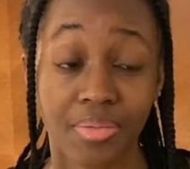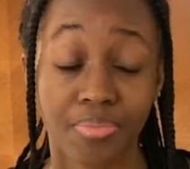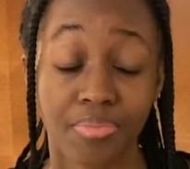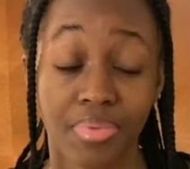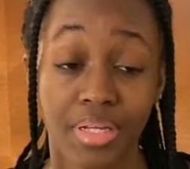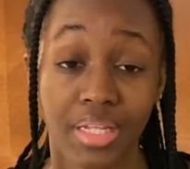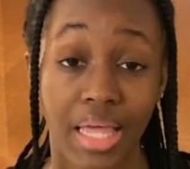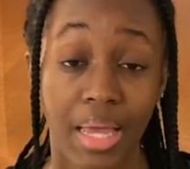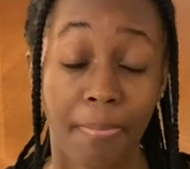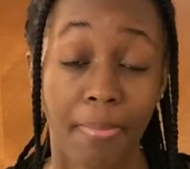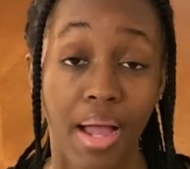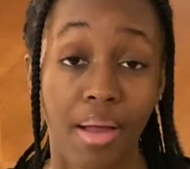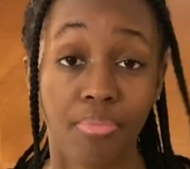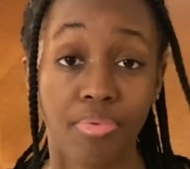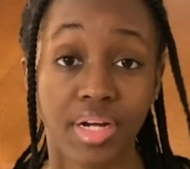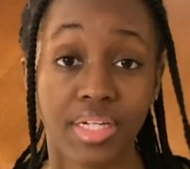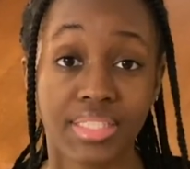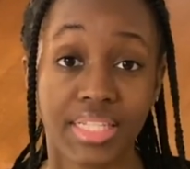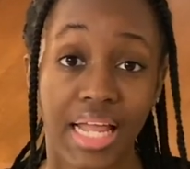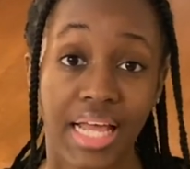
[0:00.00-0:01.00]
But like my
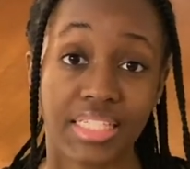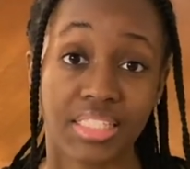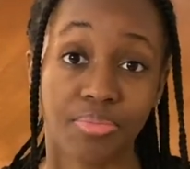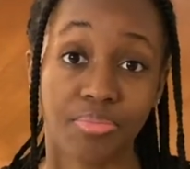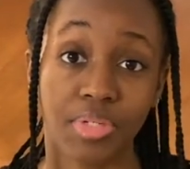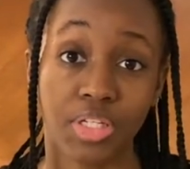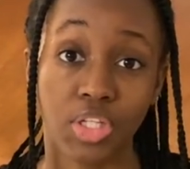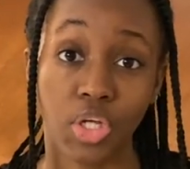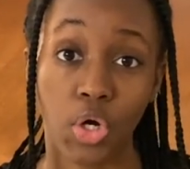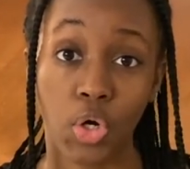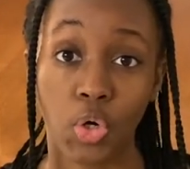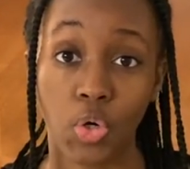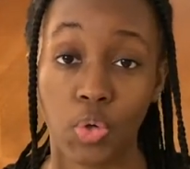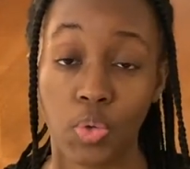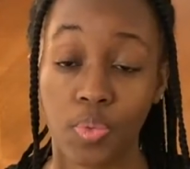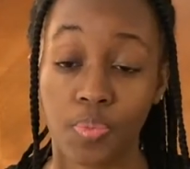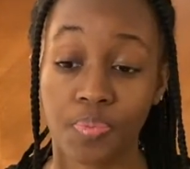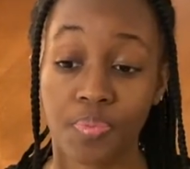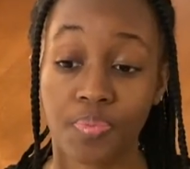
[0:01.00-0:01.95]
braids lasted me the whole,